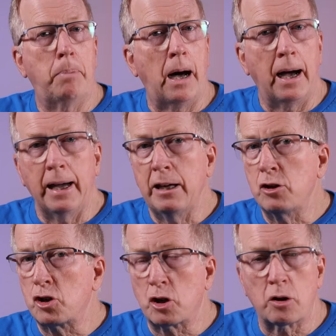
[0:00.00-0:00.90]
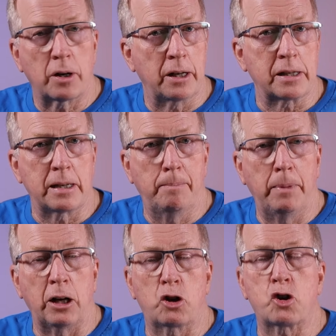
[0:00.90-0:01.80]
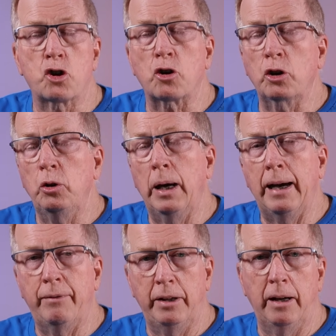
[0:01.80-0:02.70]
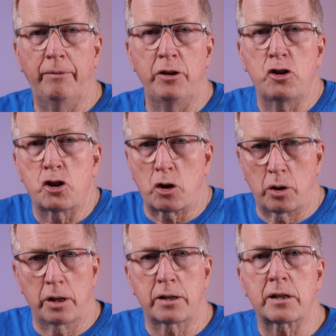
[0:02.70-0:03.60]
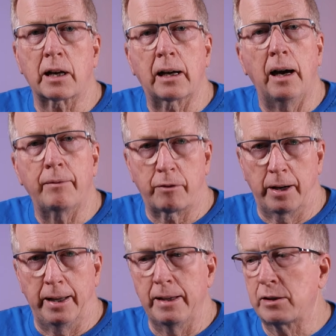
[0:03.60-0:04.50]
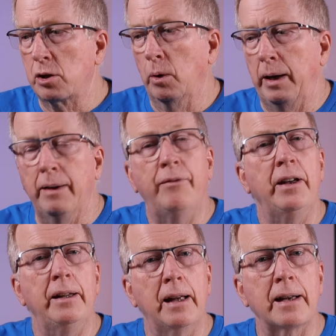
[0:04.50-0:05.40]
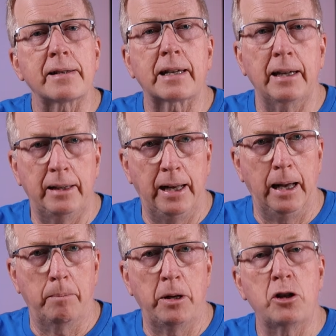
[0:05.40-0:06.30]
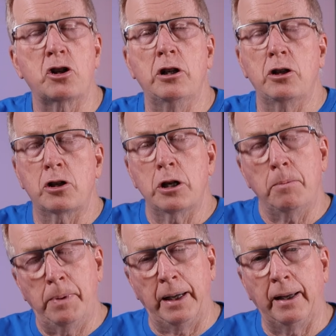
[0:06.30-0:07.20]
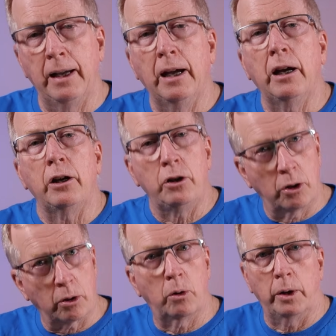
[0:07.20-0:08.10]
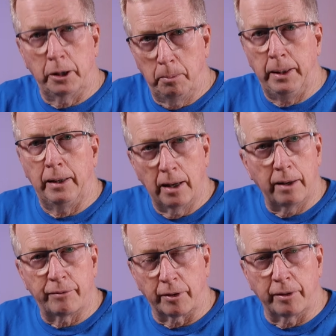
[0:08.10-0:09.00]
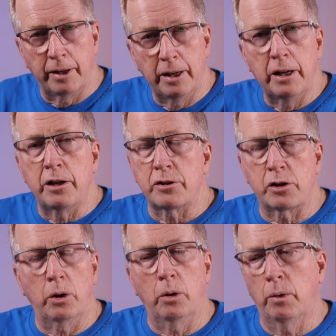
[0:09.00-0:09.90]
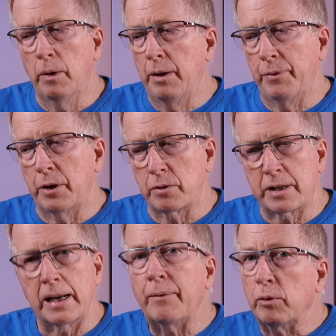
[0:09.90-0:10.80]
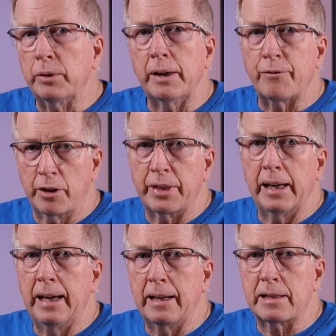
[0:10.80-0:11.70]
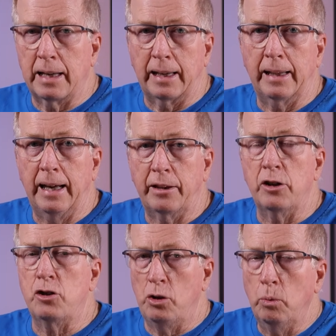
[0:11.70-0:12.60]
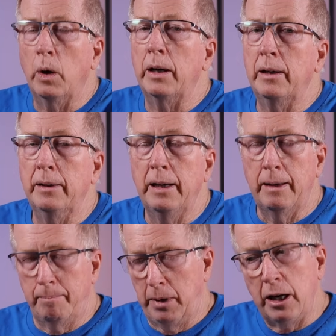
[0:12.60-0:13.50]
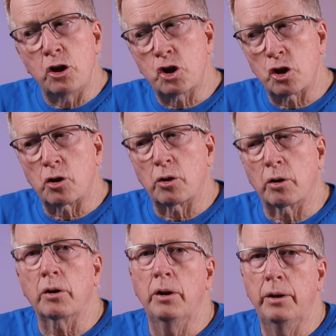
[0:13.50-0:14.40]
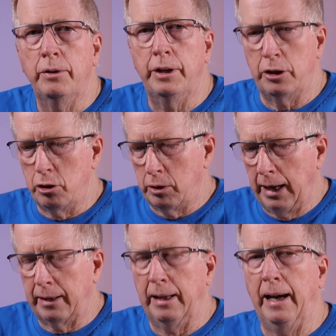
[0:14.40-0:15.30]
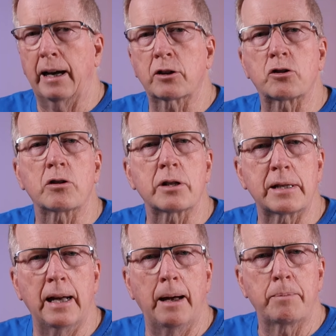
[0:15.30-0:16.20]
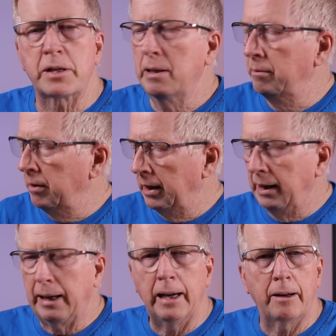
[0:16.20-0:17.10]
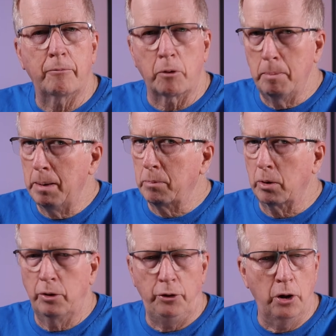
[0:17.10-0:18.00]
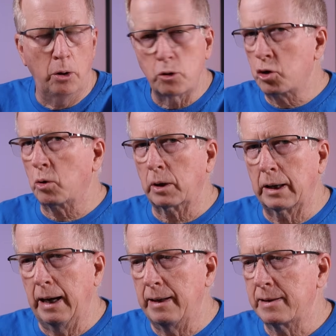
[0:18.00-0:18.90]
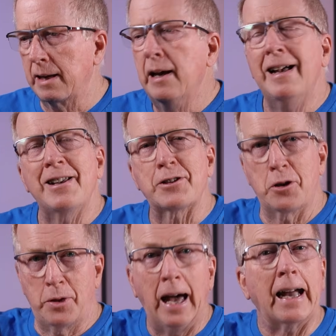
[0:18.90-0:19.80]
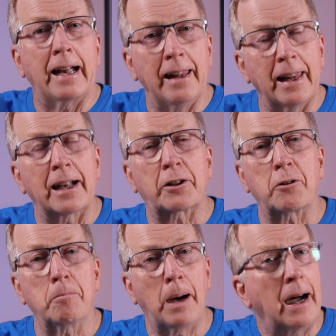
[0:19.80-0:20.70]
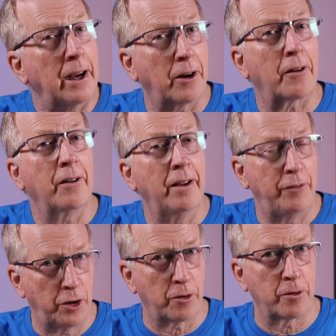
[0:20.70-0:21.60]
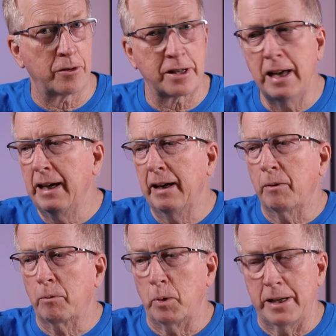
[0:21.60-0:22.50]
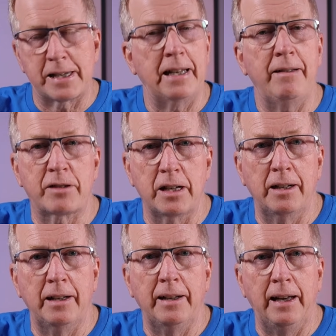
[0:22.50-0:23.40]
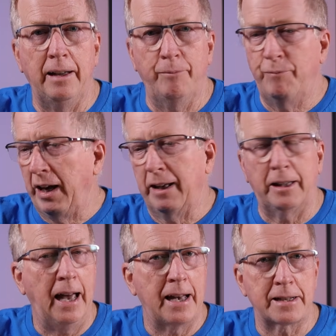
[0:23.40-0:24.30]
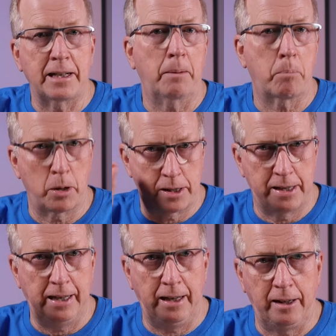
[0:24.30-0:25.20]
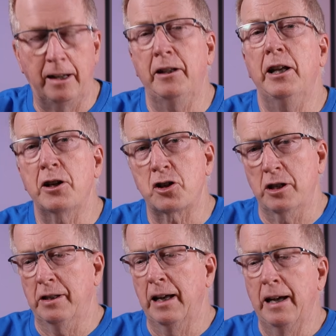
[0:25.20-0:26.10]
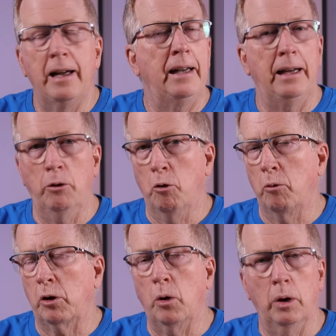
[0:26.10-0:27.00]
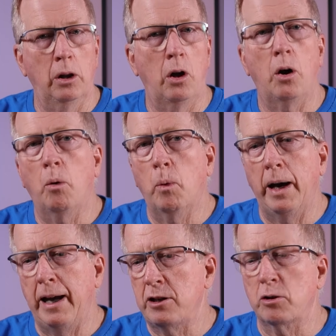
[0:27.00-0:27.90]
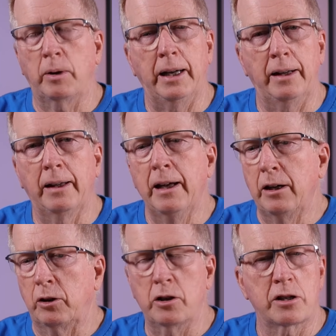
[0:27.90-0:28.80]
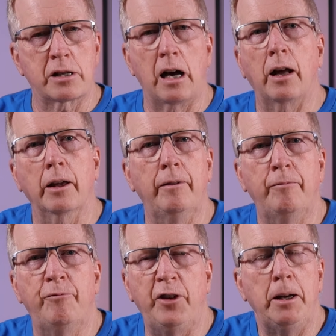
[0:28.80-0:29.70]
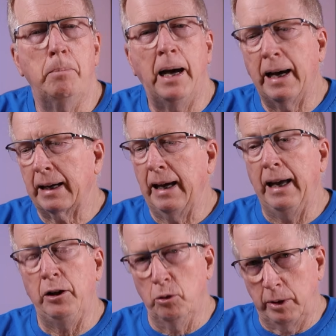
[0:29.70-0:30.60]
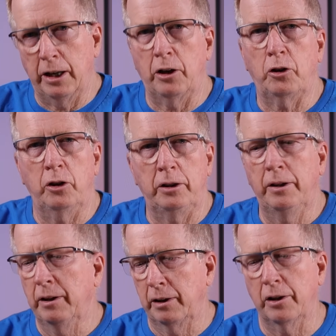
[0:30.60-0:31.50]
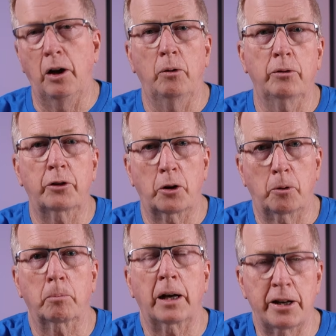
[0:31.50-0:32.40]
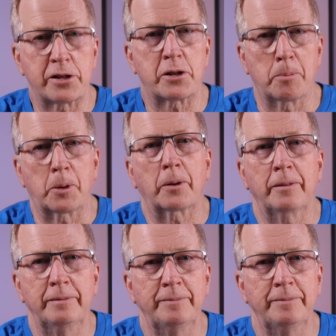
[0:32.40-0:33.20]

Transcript: Buy insurance. Make sure you have enough insurance to cover it. So if it does get damaged in shipping, you're going to be covered. So there's several different things like that that you want to make sure that you take the extra steps. And again, remember, no shortcuts. So that collector buyer of yours receives it in fantastic, pristine condition. It will go a long ways. You'll get good solid feedback and you'll get a good long-term customer.